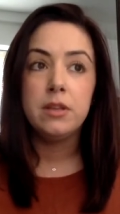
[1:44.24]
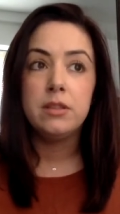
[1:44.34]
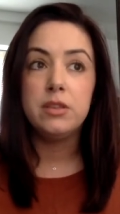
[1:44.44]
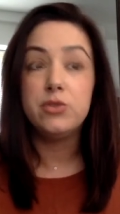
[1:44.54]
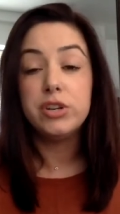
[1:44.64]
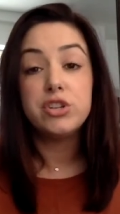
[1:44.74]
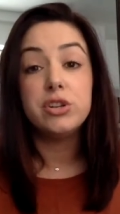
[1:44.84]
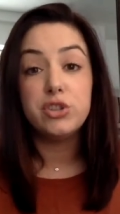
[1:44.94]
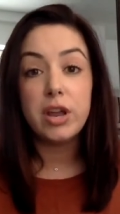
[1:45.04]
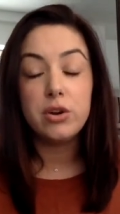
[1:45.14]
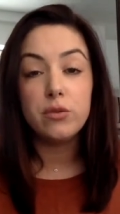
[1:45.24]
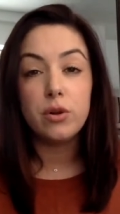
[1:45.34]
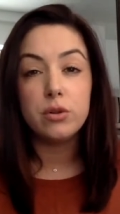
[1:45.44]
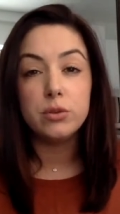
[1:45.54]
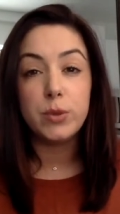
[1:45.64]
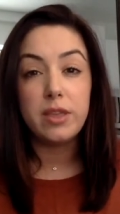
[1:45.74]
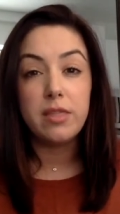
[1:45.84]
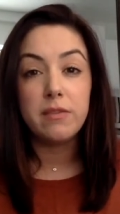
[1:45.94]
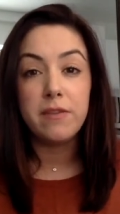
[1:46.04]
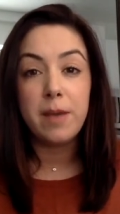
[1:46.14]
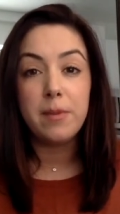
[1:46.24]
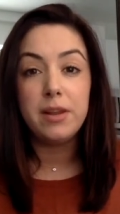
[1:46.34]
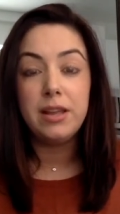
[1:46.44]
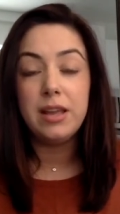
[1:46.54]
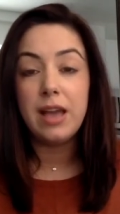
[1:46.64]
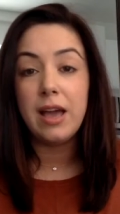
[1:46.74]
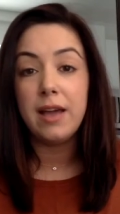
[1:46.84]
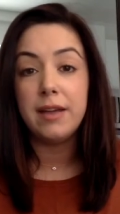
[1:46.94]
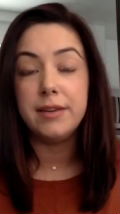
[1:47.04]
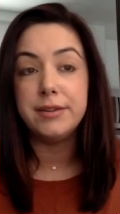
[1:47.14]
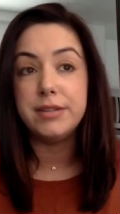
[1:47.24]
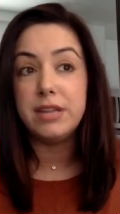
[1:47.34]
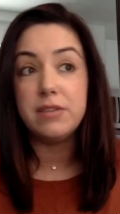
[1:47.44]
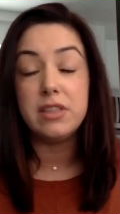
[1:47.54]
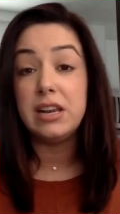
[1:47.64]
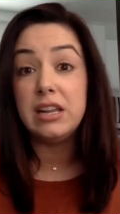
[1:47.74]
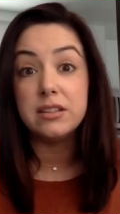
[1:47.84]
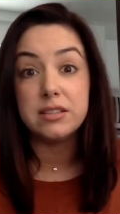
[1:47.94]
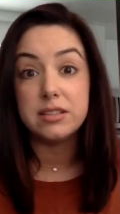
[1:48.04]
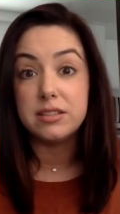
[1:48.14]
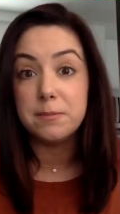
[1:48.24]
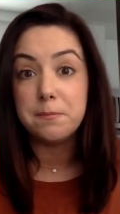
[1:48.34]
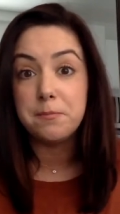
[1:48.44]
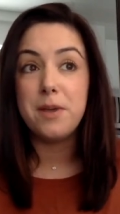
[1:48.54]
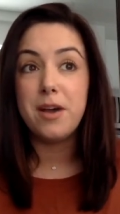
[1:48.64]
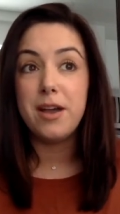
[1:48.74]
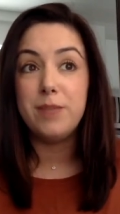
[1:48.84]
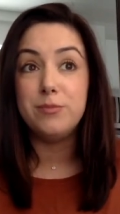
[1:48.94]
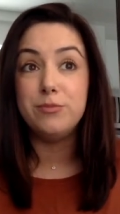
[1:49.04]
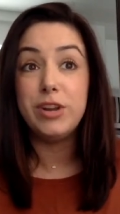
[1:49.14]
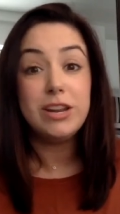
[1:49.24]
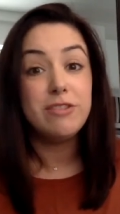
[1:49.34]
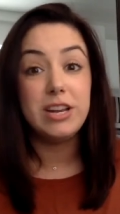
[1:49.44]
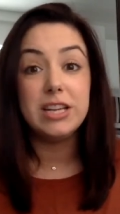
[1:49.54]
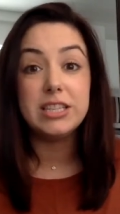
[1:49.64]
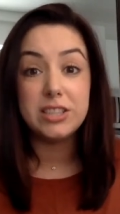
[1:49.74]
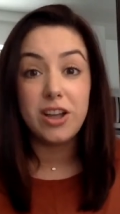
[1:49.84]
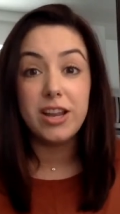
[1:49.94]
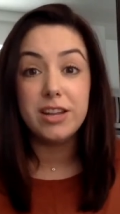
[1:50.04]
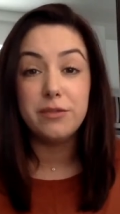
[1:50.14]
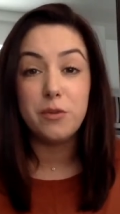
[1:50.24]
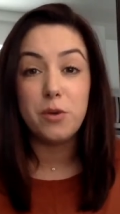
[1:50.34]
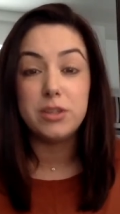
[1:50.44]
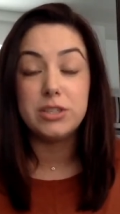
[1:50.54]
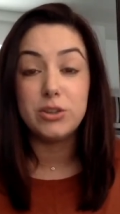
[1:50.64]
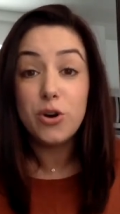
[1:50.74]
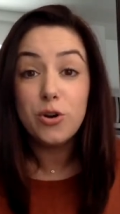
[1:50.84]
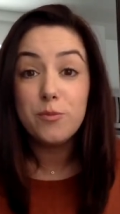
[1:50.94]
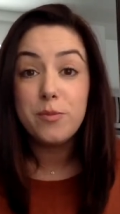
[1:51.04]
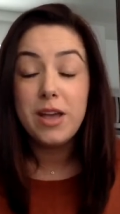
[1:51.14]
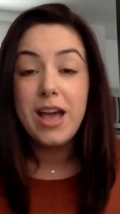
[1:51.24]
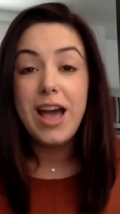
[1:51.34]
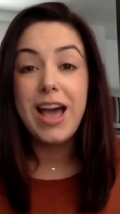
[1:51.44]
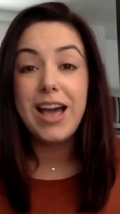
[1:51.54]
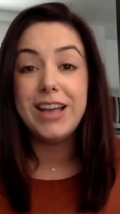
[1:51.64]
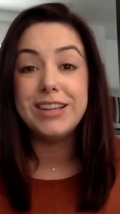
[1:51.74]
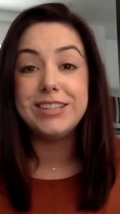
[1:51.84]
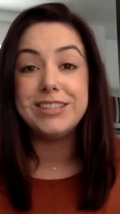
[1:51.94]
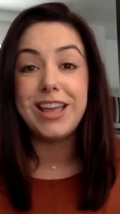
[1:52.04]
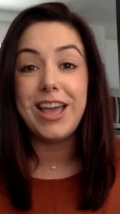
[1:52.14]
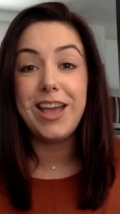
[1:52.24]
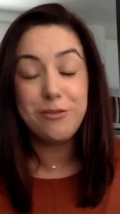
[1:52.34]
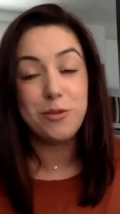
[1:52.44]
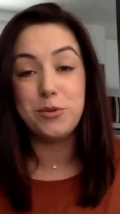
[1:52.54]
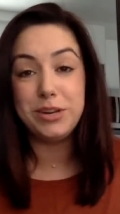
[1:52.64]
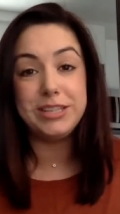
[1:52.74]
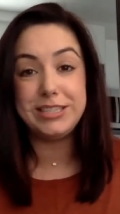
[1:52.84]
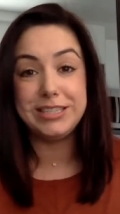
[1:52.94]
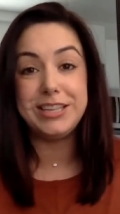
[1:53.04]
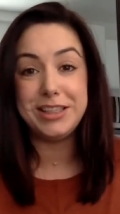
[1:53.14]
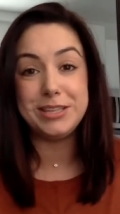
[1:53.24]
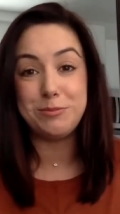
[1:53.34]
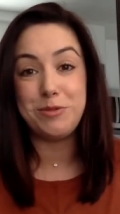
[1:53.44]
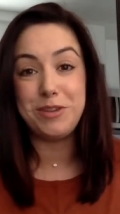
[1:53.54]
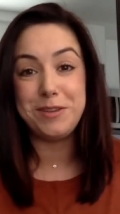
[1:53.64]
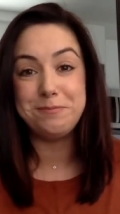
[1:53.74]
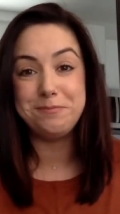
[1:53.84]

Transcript: the traditional gender roles within the family and even the legal system. I'm really, really excited for what's to come, and everyone needs to see this movie.